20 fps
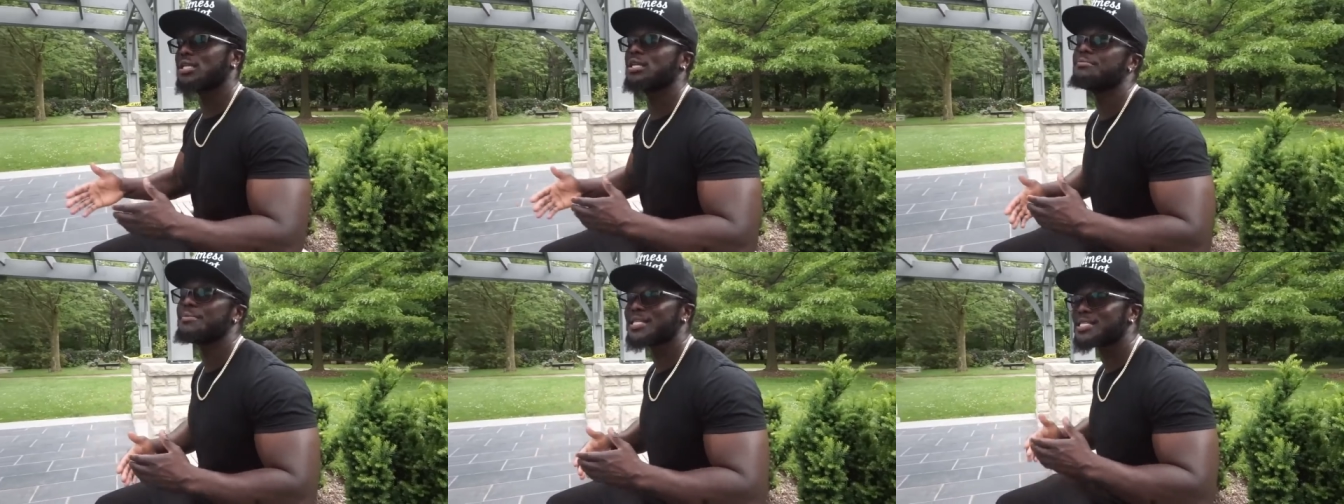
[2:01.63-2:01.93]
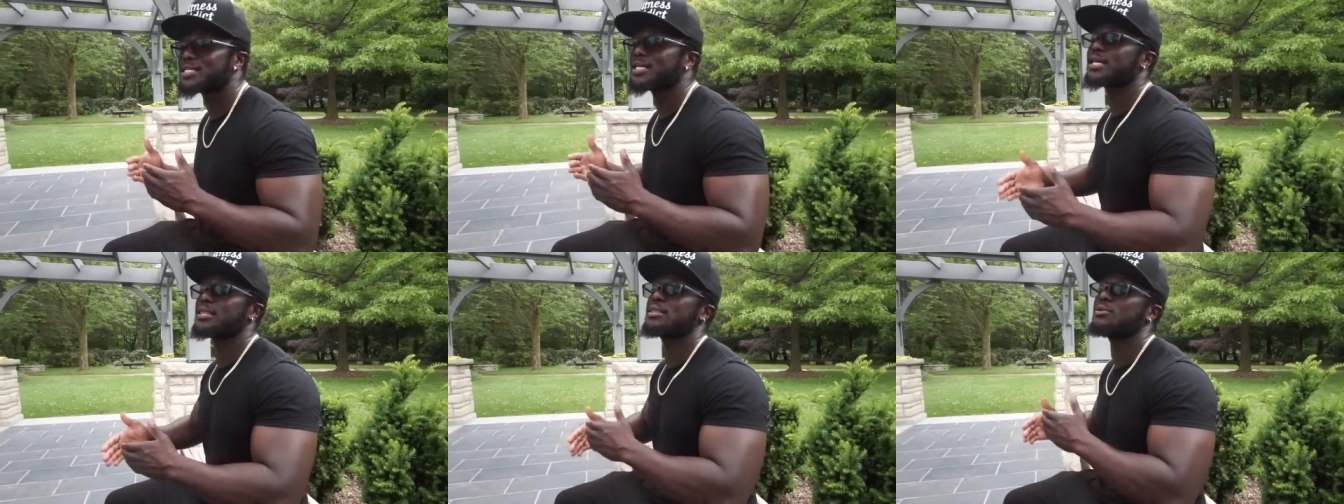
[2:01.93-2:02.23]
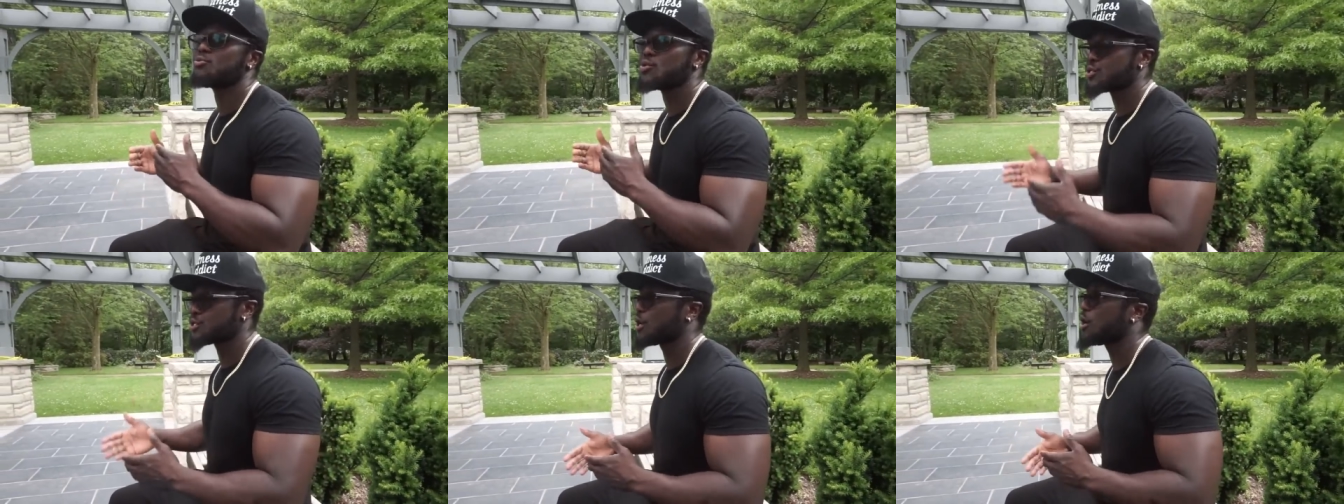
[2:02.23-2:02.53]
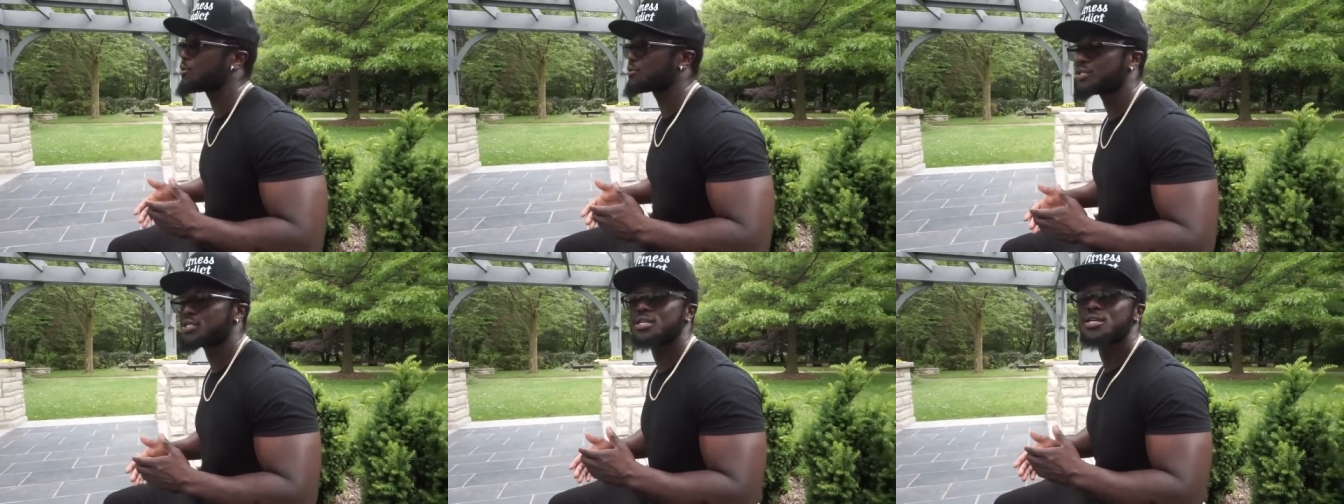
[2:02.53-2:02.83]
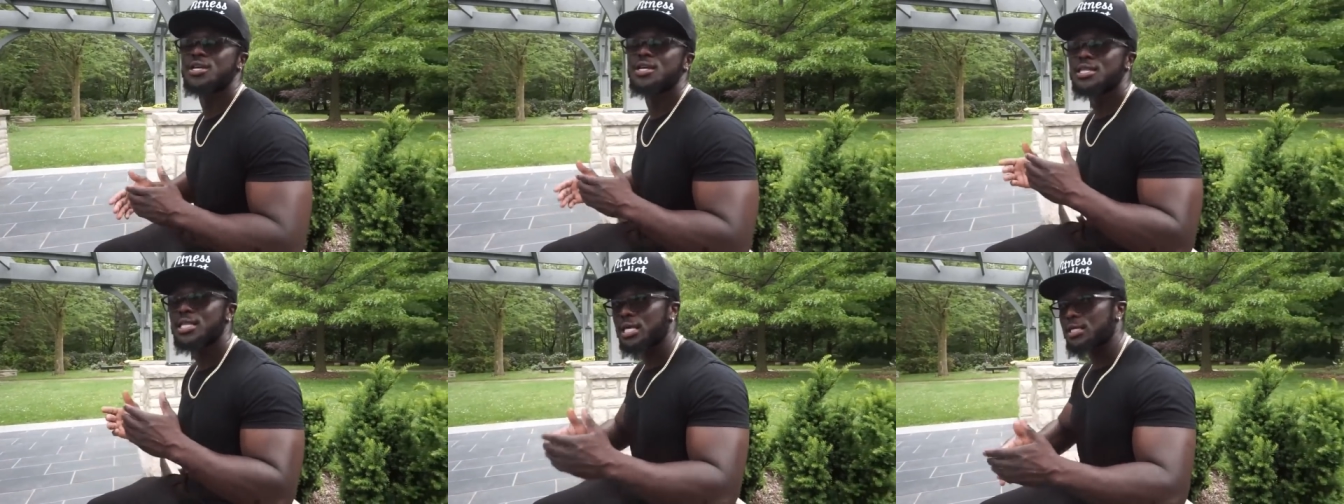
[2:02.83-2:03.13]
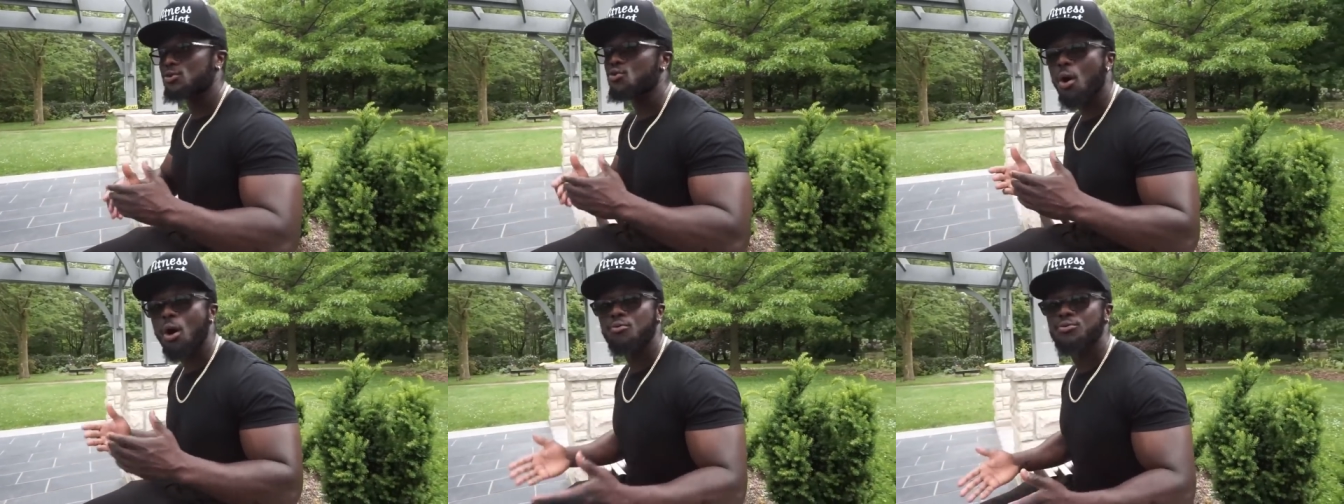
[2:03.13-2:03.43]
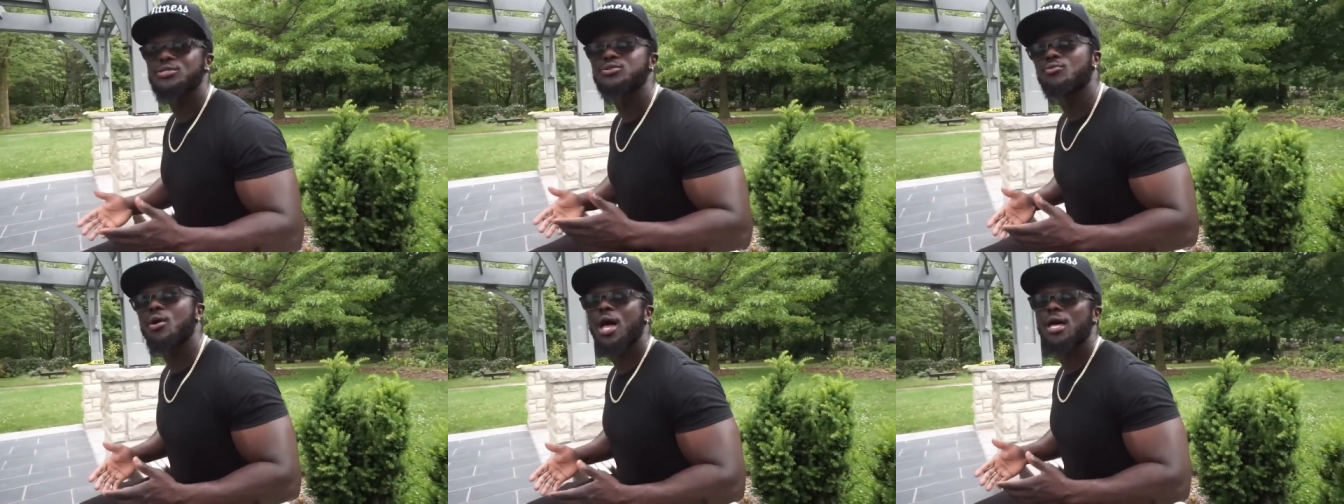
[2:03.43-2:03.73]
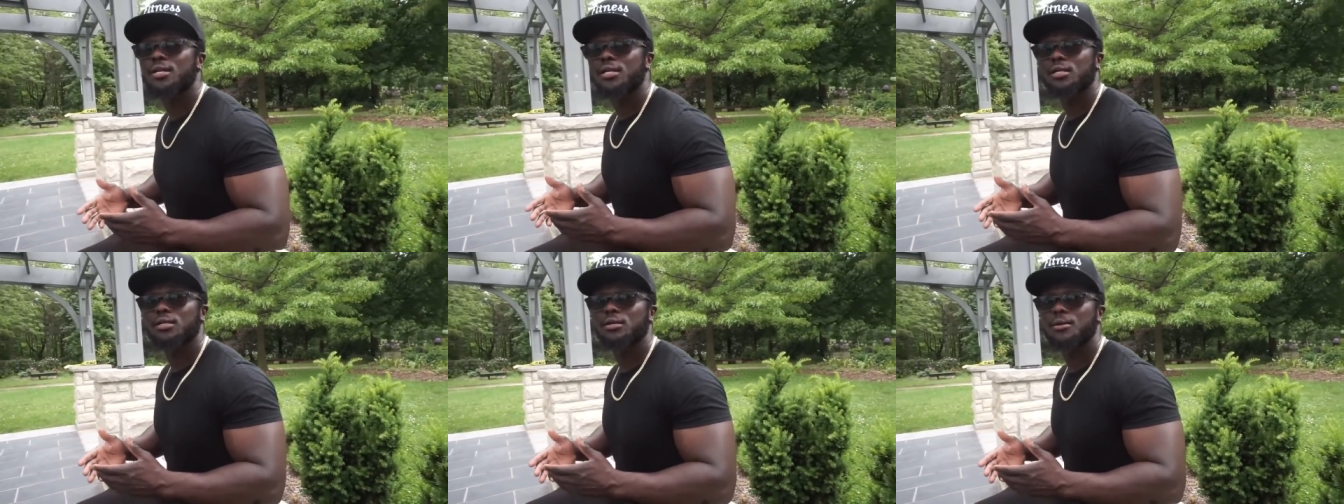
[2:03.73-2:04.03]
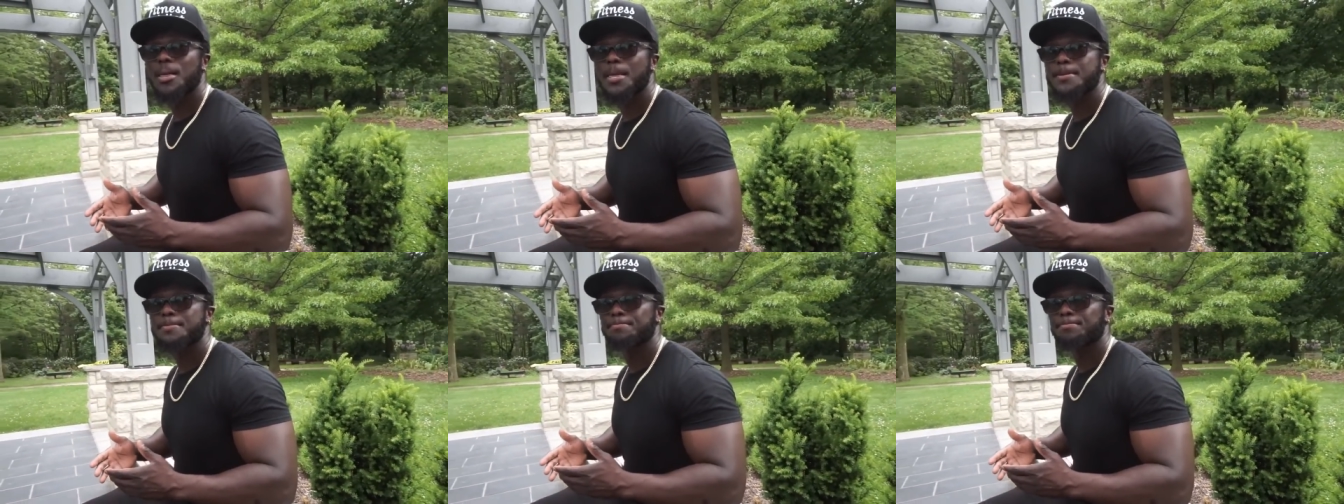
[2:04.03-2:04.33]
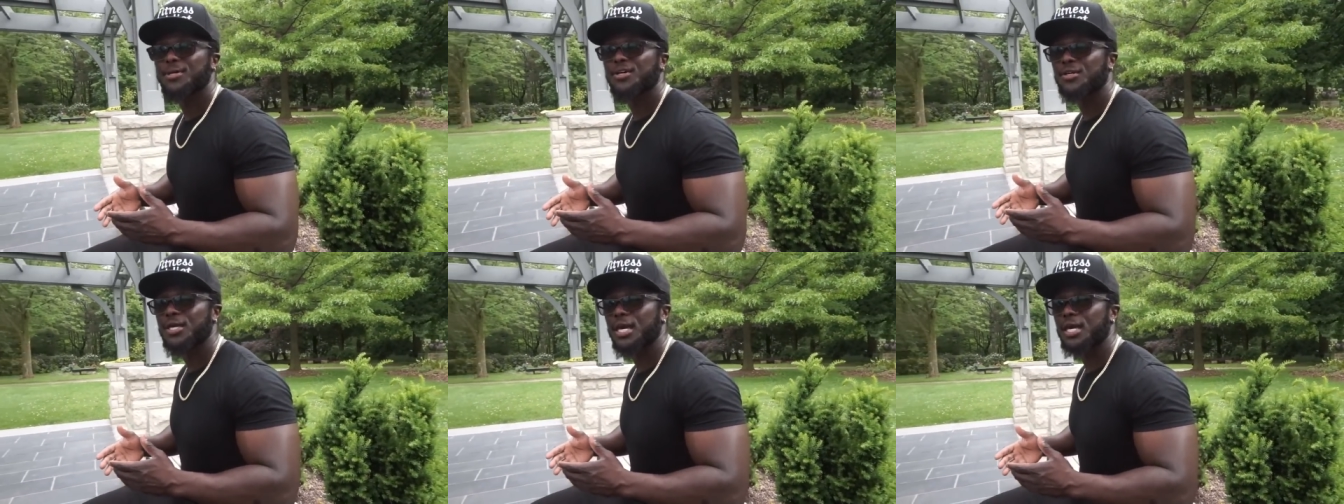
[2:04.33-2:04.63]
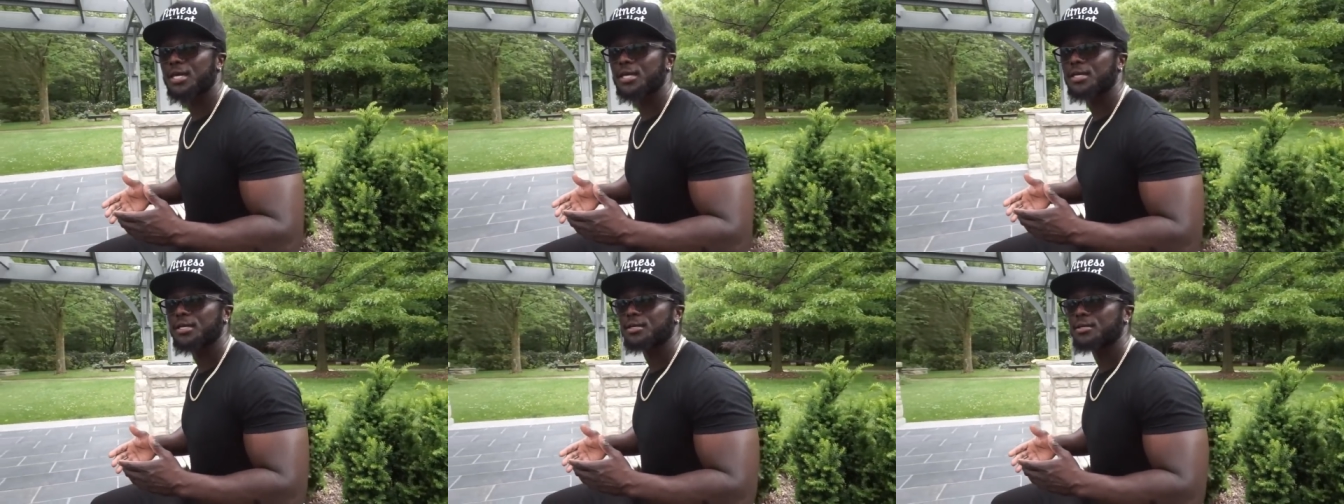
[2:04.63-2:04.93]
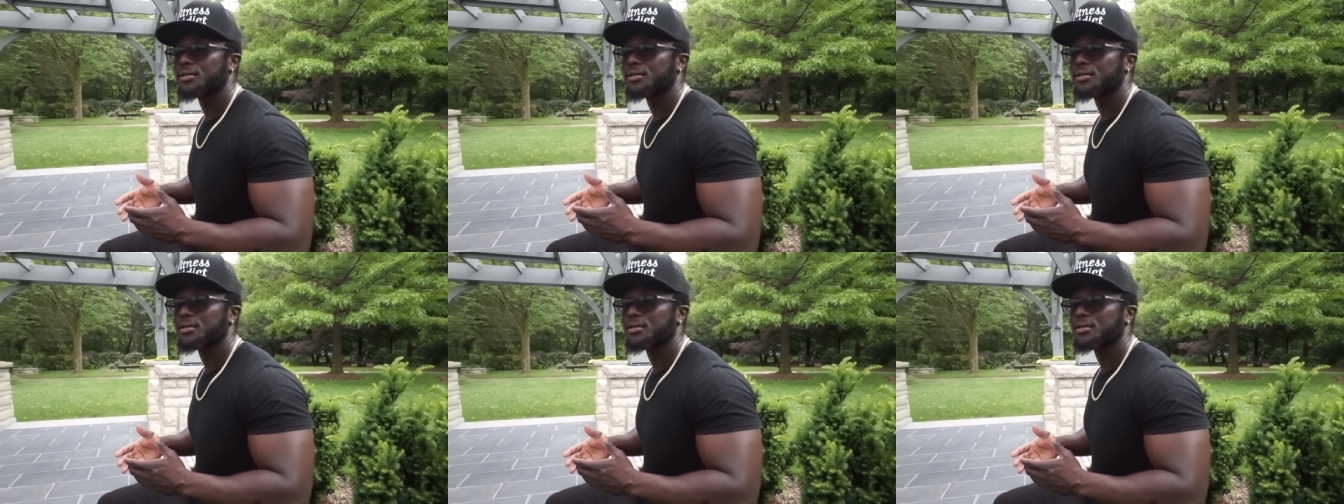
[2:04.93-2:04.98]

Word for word: the limit to get the results that you always want, okay?